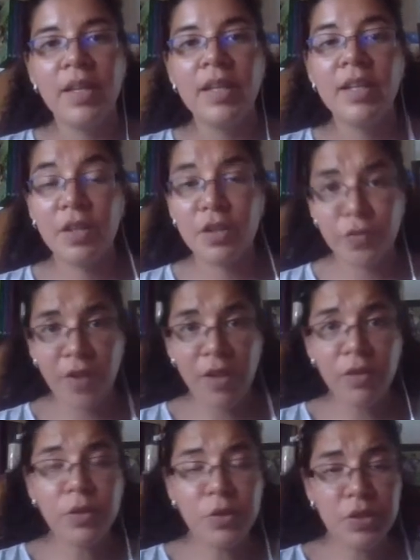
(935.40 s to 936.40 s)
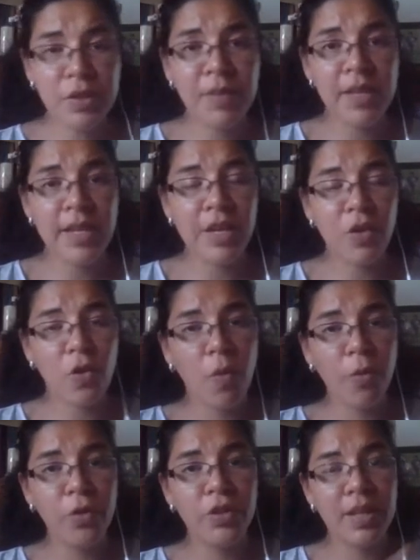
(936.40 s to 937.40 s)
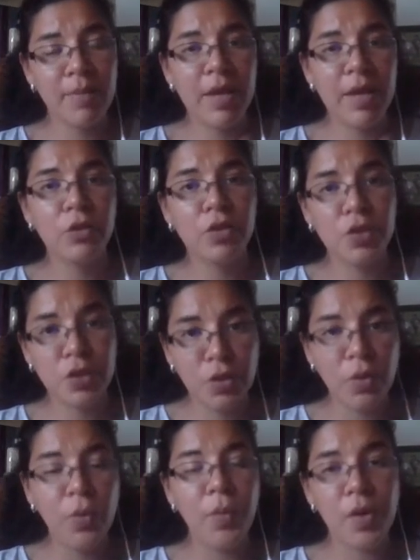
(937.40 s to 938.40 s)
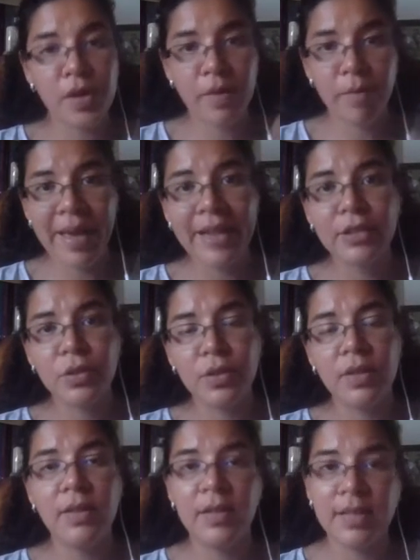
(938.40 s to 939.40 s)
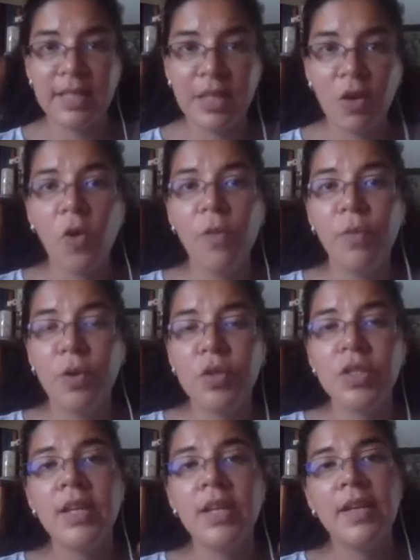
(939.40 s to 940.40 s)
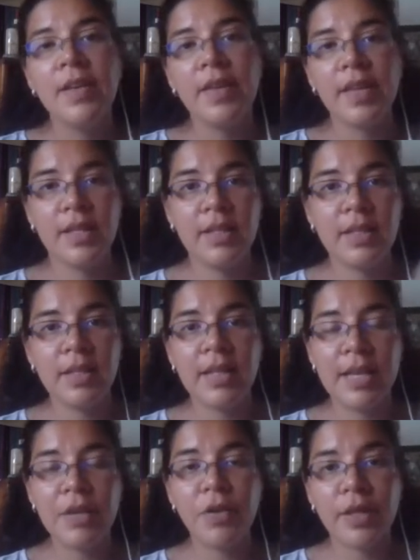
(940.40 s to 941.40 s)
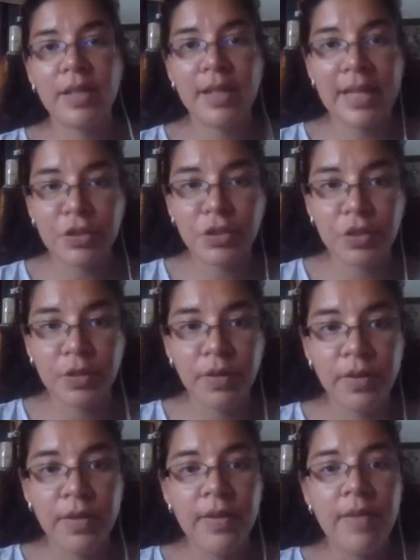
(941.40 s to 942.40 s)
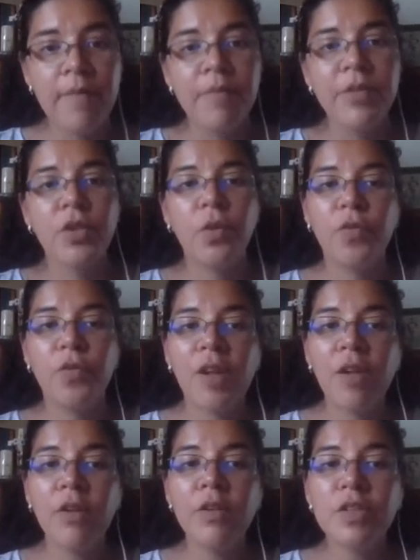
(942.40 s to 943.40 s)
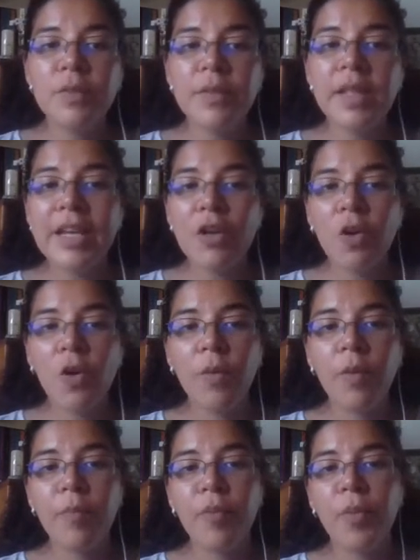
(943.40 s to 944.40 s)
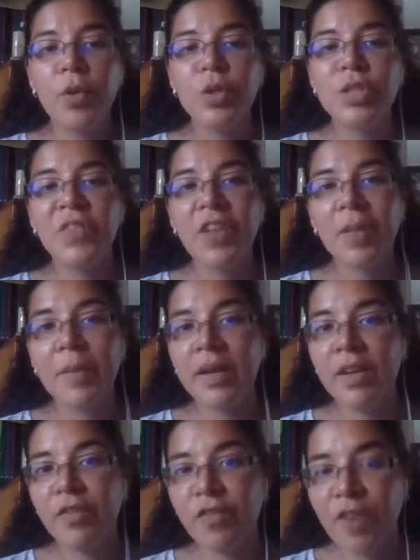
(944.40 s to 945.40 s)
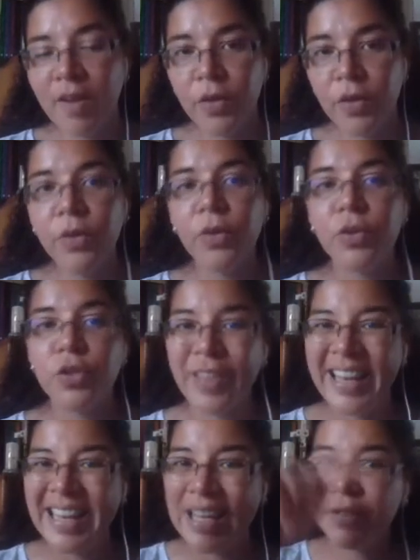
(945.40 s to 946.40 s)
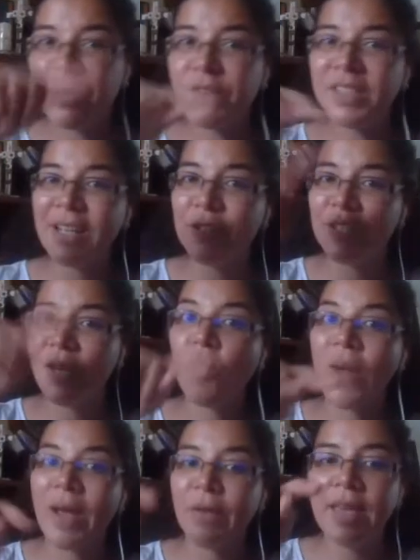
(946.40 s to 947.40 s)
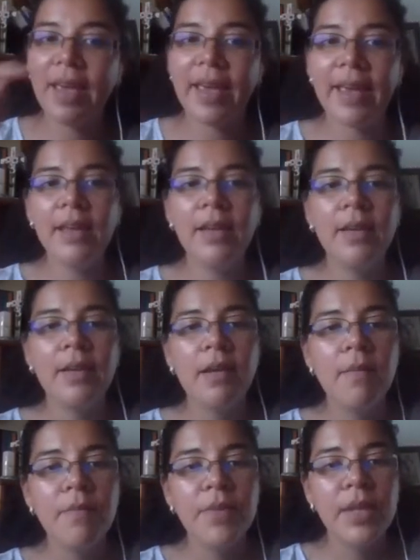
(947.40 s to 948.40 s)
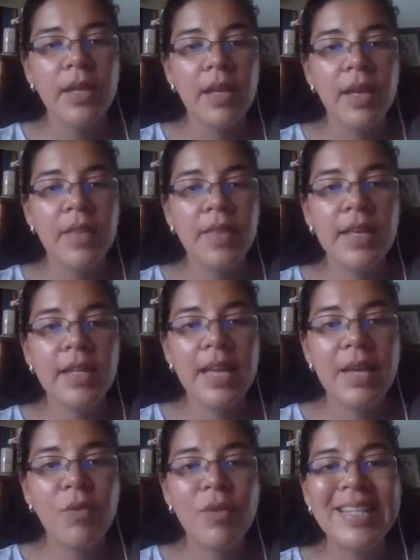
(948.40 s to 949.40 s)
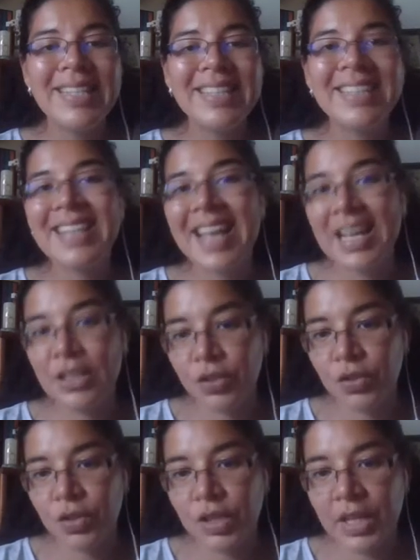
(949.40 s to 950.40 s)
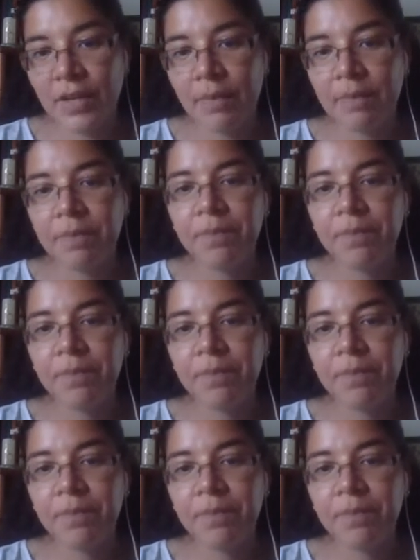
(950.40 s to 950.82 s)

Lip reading: Now there's follicle stimulating hormones in males too. We'll come back to the hormones later in the lecture. So follicle stimulating hormone promotes development of follicle. Those are the layers of cells around the egg. And then it releases estrogen.